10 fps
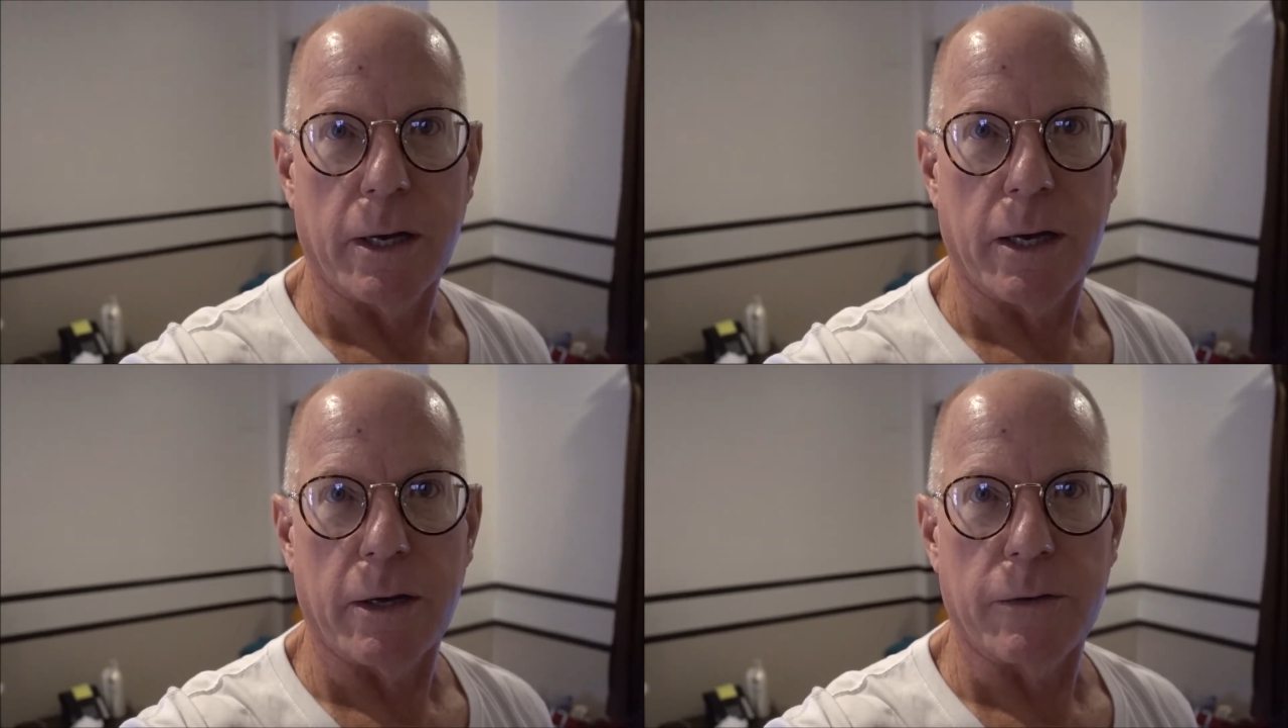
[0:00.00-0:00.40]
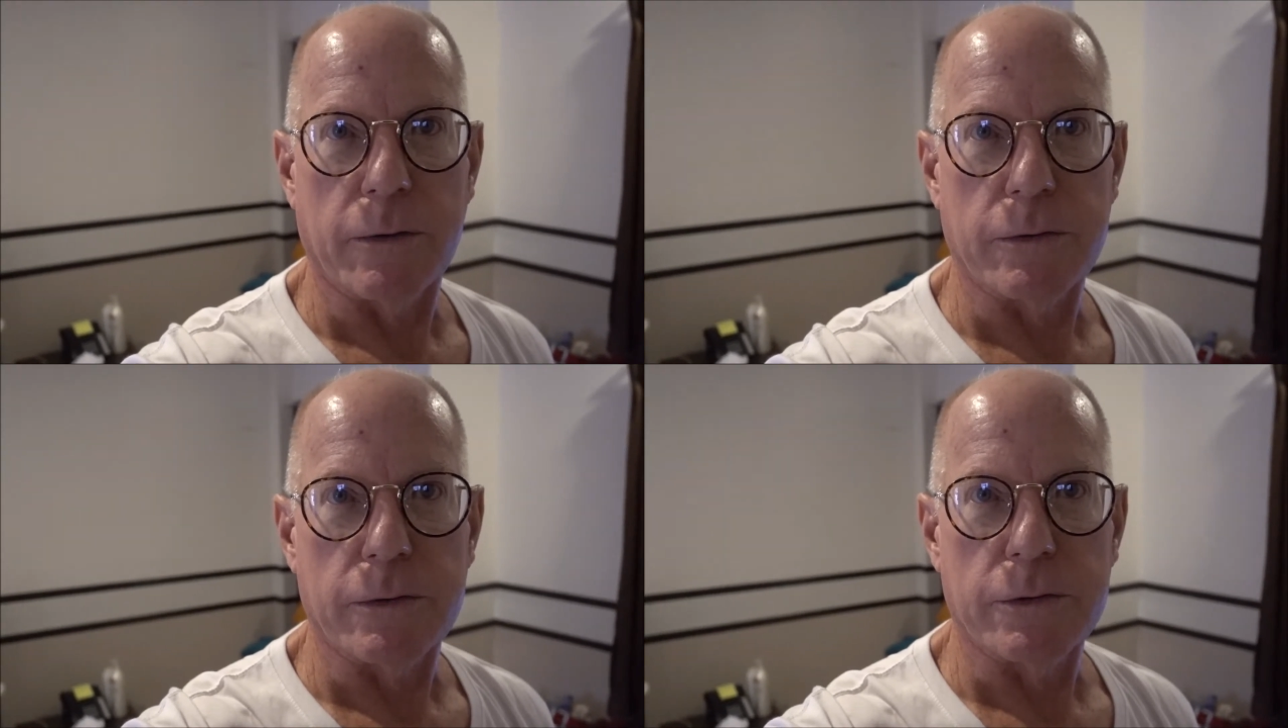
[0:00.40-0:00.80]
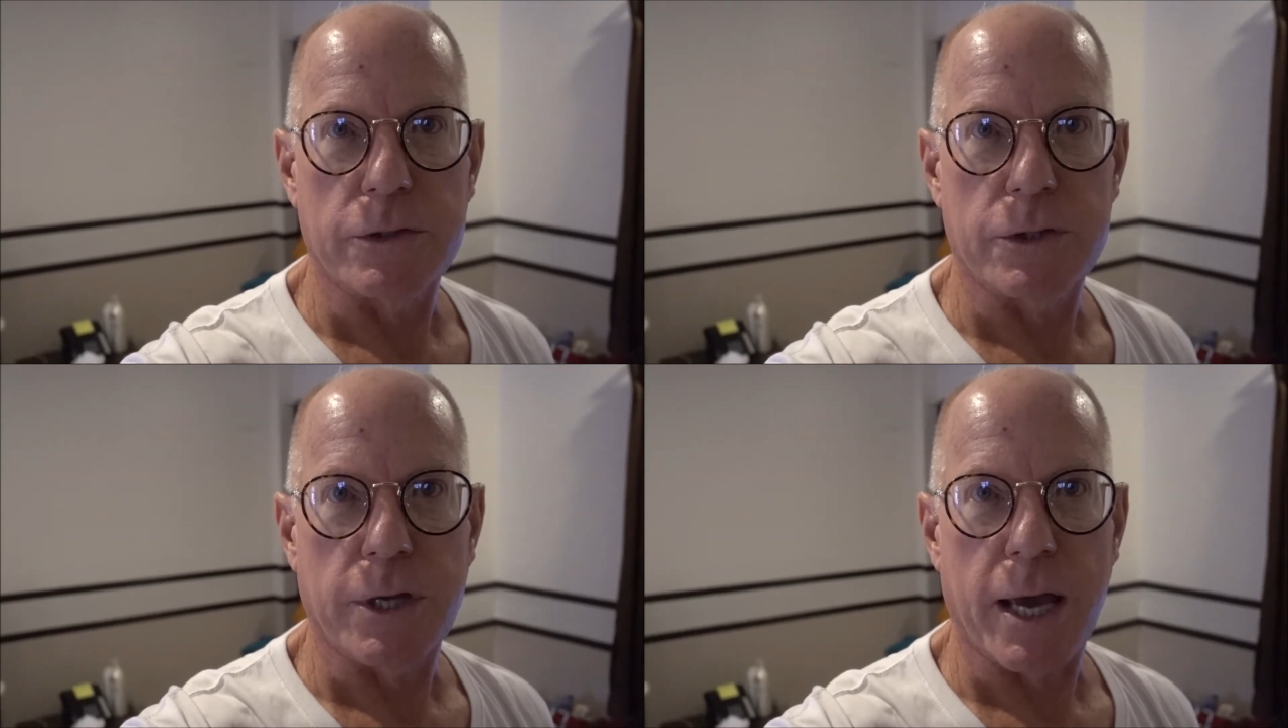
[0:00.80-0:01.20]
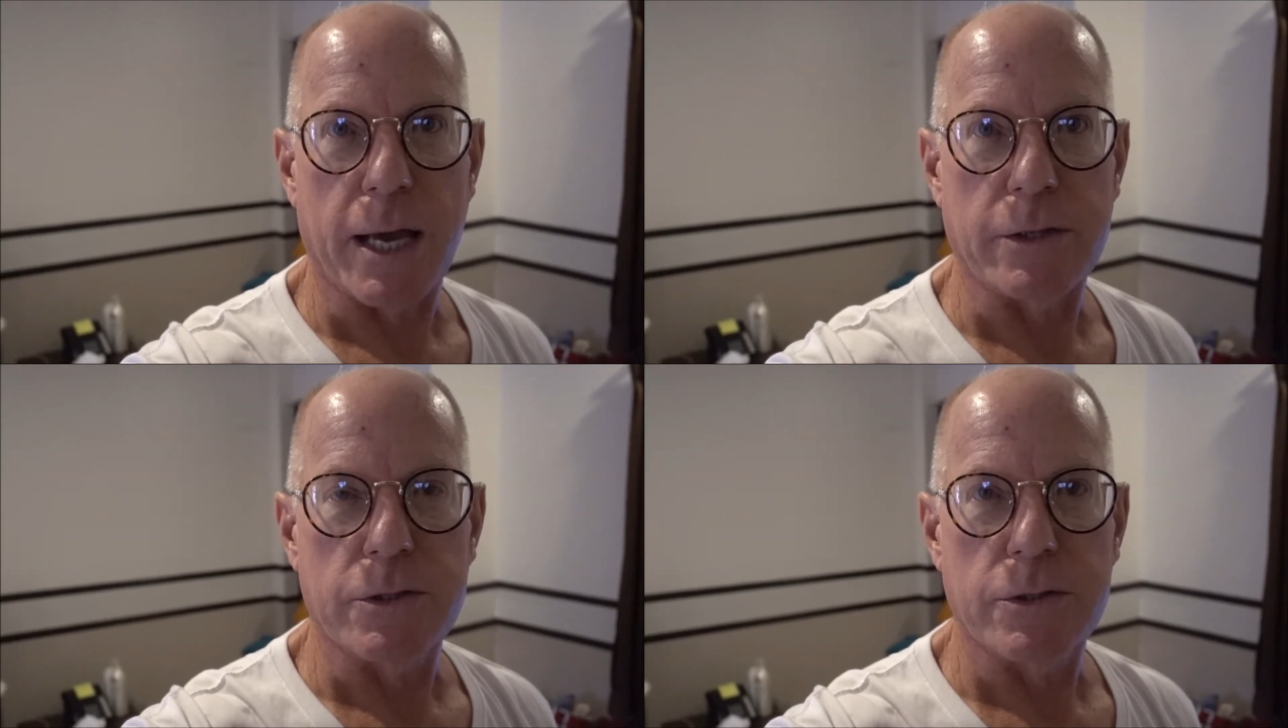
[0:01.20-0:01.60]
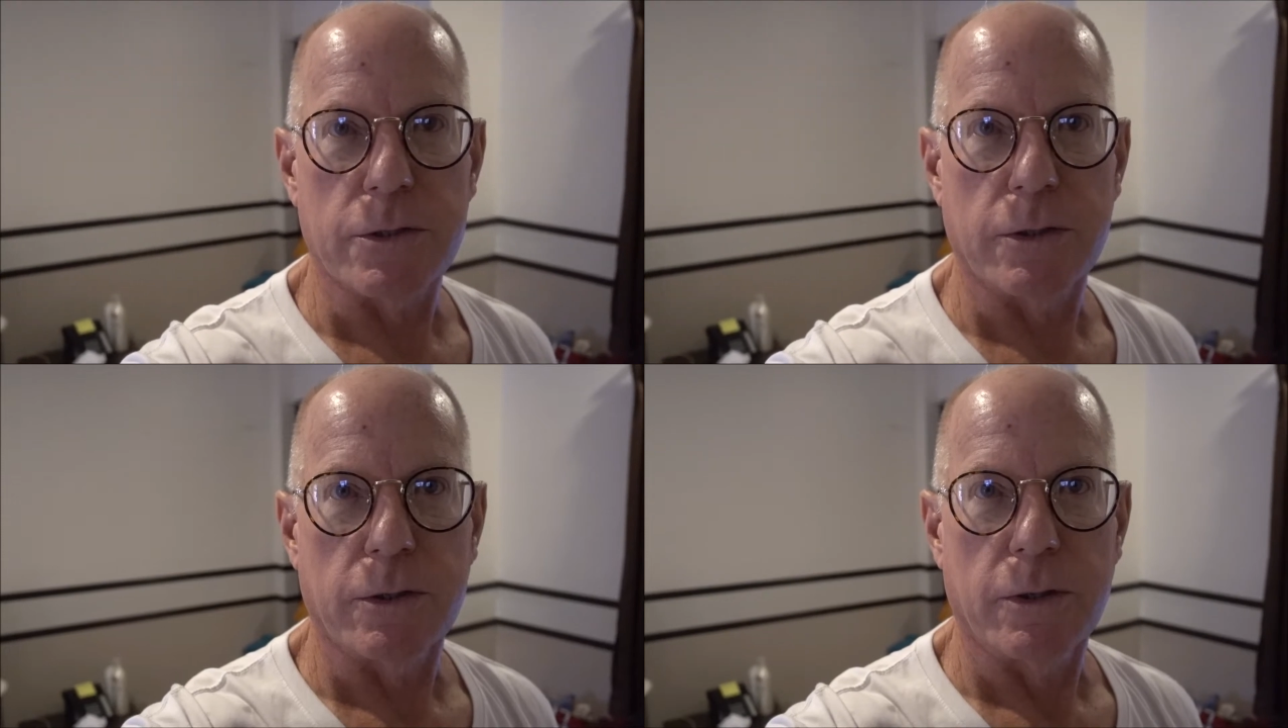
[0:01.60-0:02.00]
other stats.
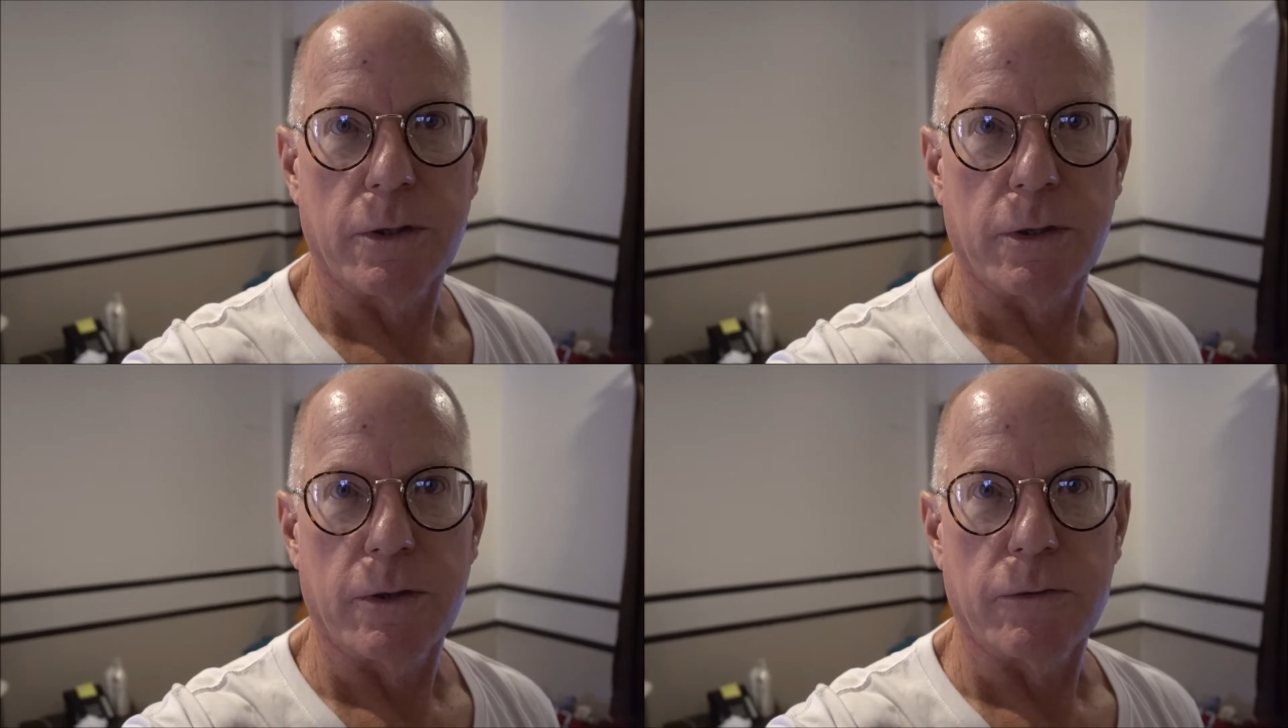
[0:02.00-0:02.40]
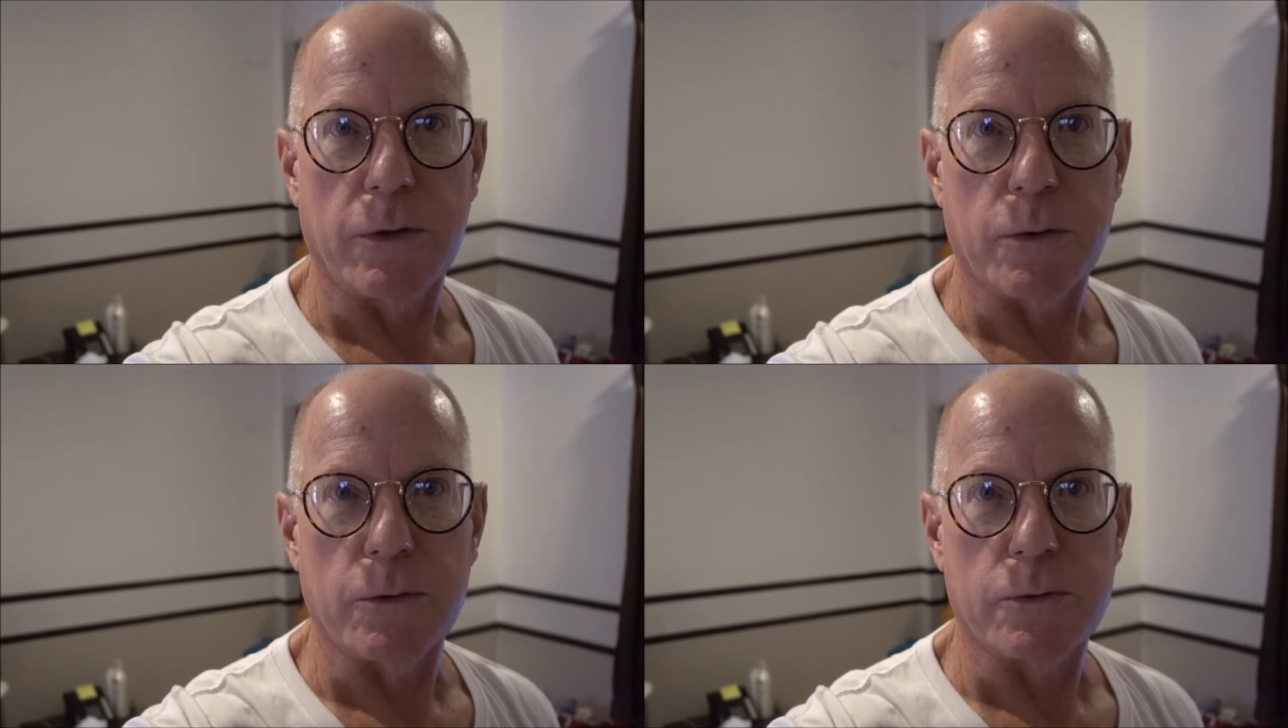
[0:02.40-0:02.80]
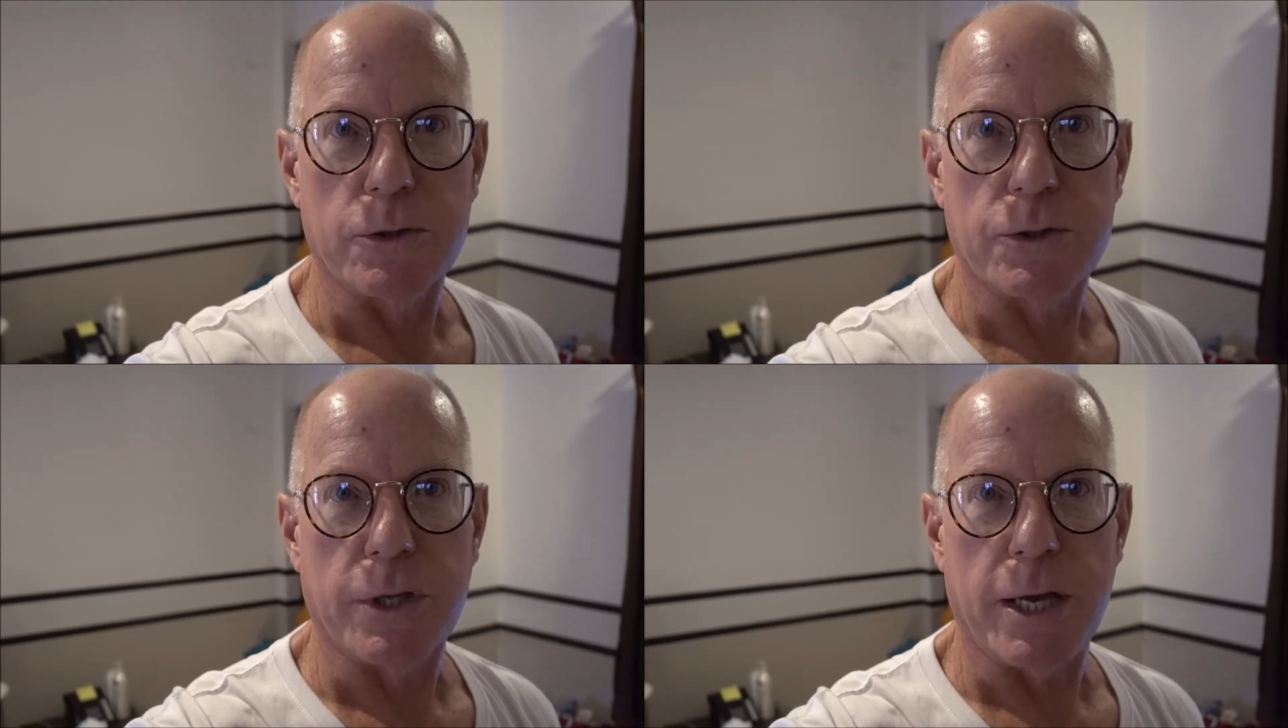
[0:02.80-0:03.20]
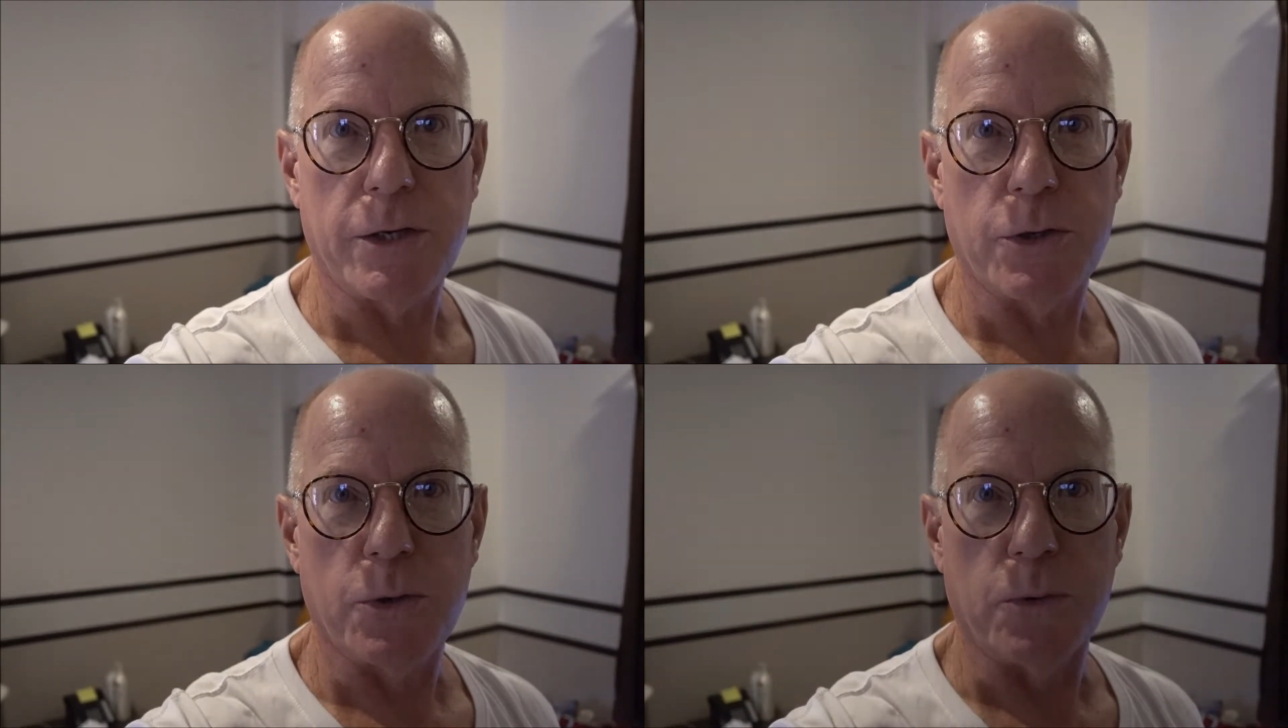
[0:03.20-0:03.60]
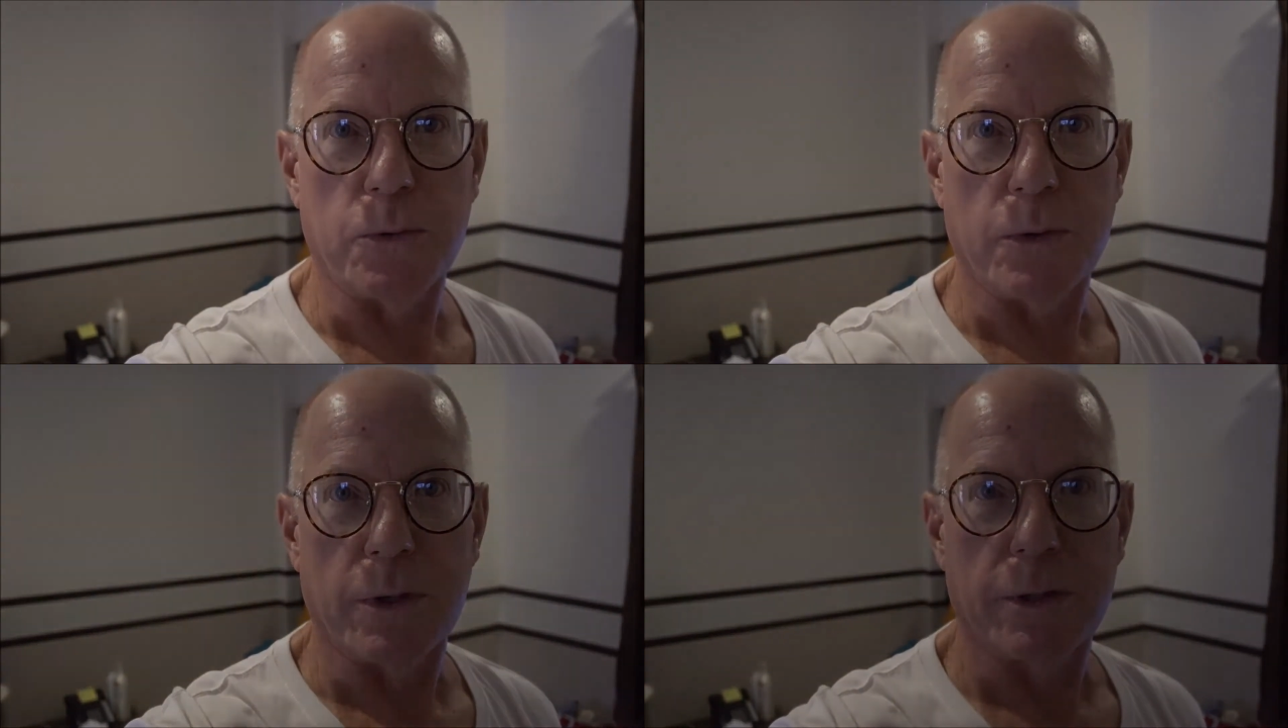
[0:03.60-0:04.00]
So stay
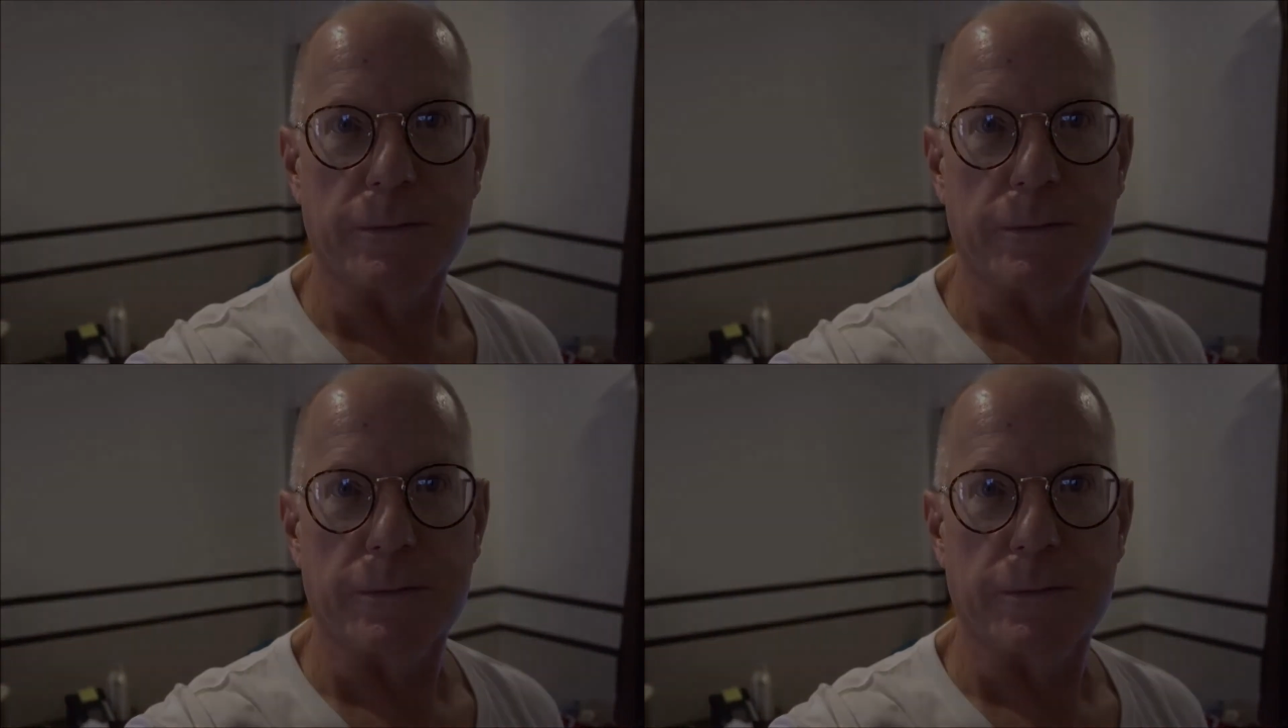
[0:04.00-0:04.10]
tuned.